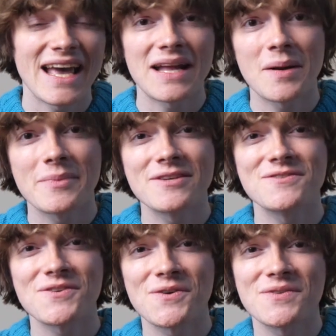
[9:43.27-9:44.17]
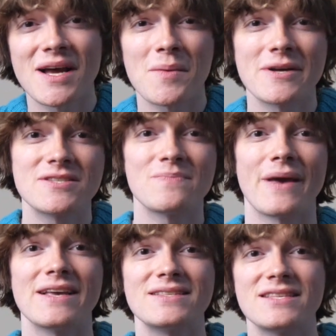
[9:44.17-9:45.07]
and I'm concerned how much
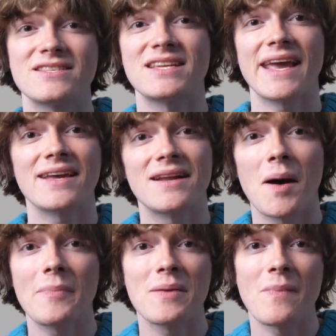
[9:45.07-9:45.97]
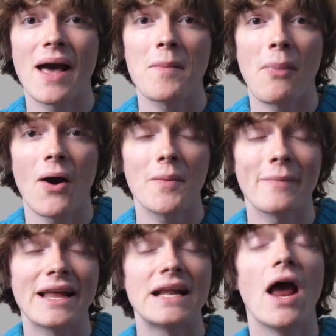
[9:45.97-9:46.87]
space it's taken up in my
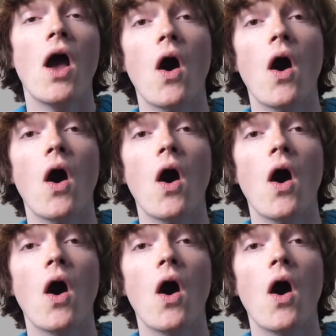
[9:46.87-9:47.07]
apartment.